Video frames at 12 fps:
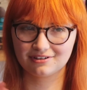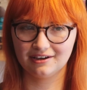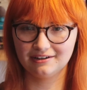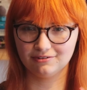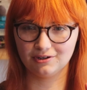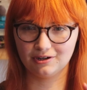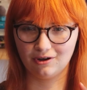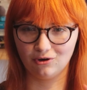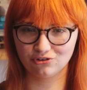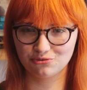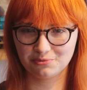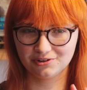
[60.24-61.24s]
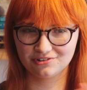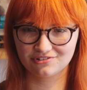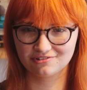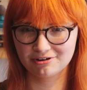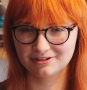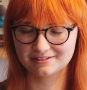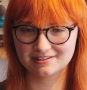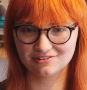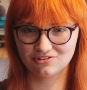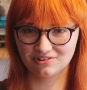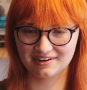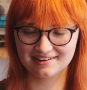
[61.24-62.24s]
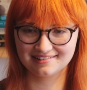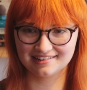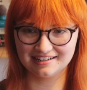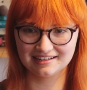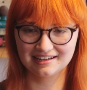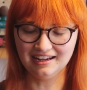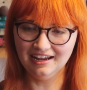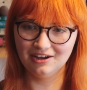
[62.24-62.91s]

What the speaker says: kind of a hodgepodge situation